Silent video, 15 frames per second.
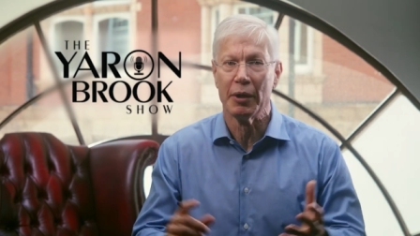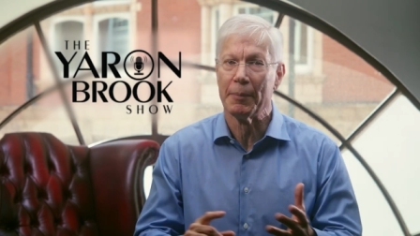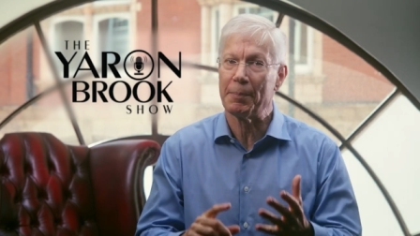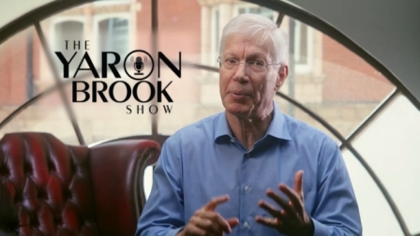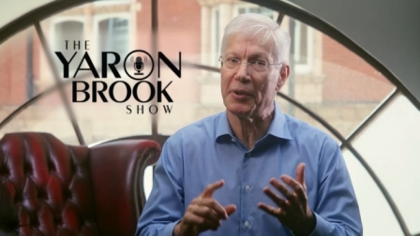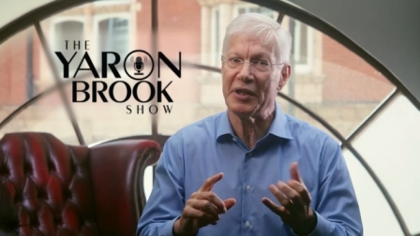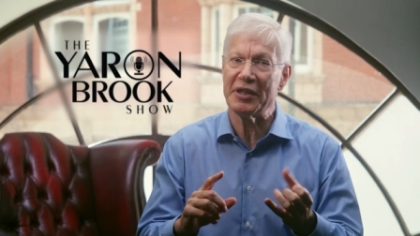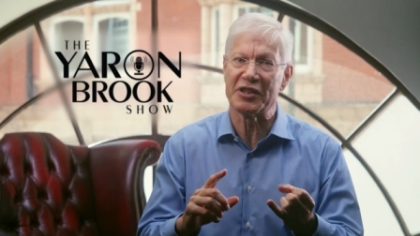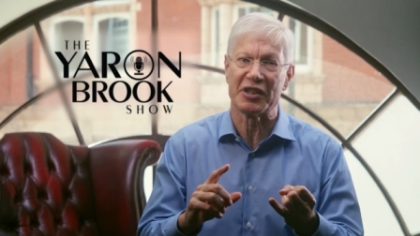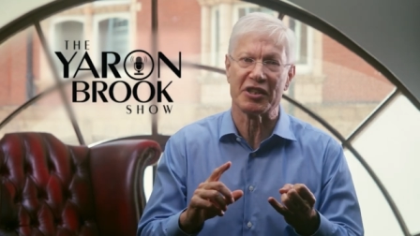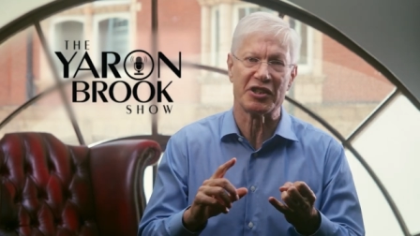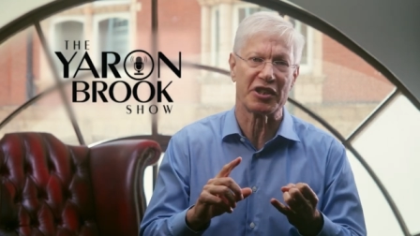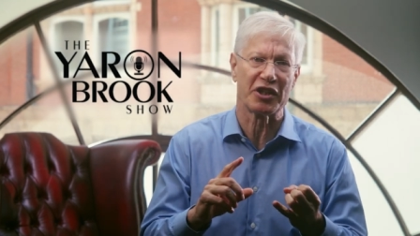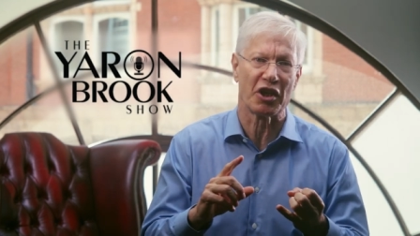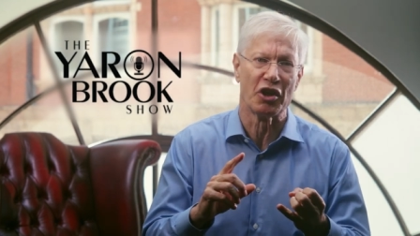please
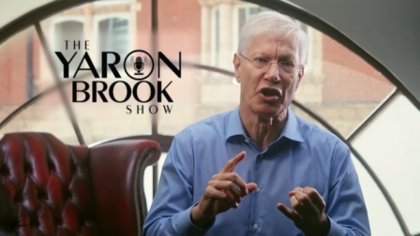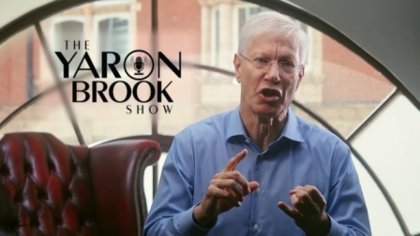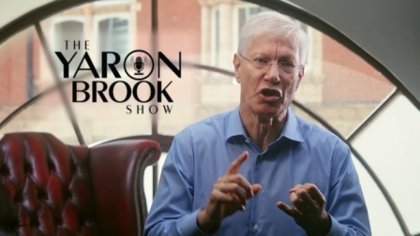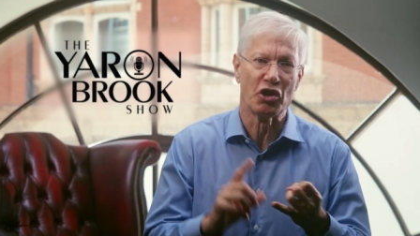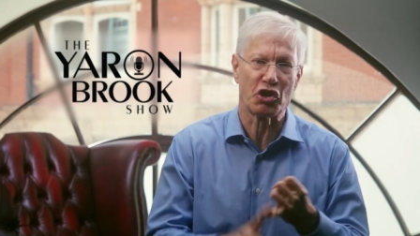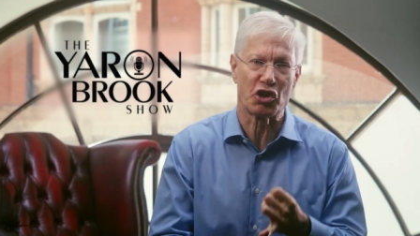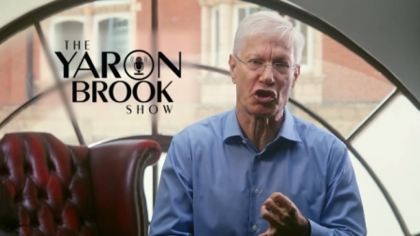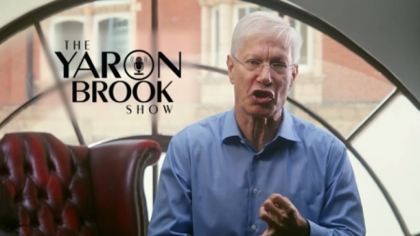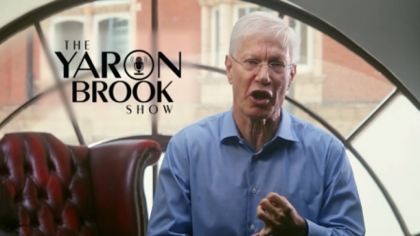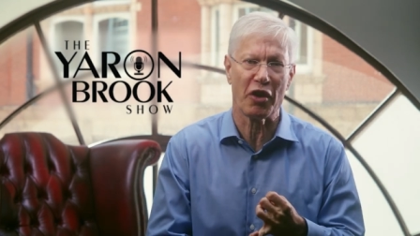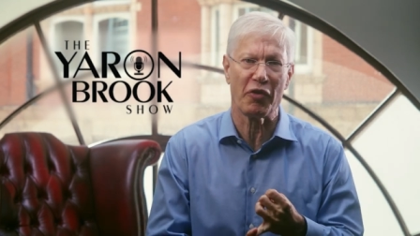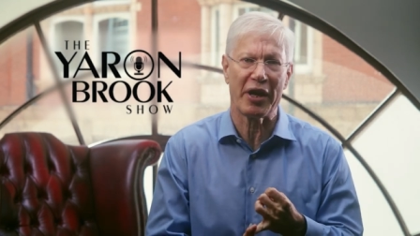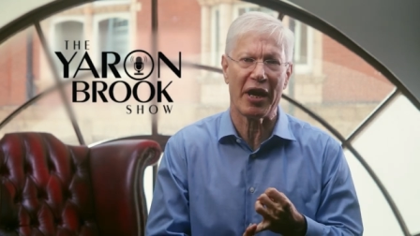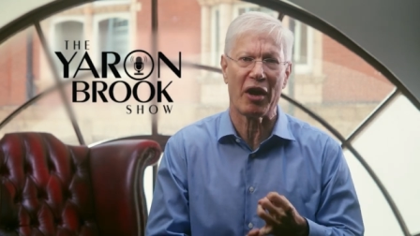consider sharing